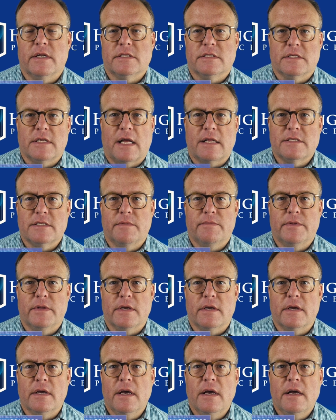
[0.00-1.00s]
It's not
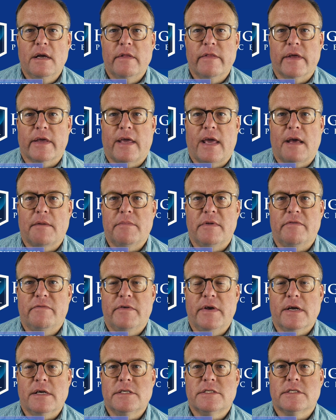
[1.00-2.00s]
something that can't be
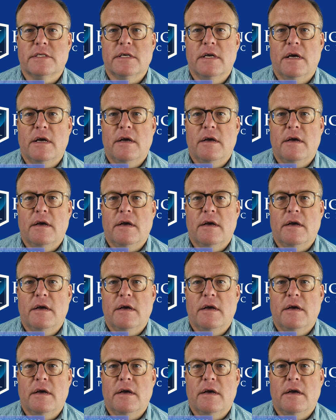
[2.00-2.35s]
fixed,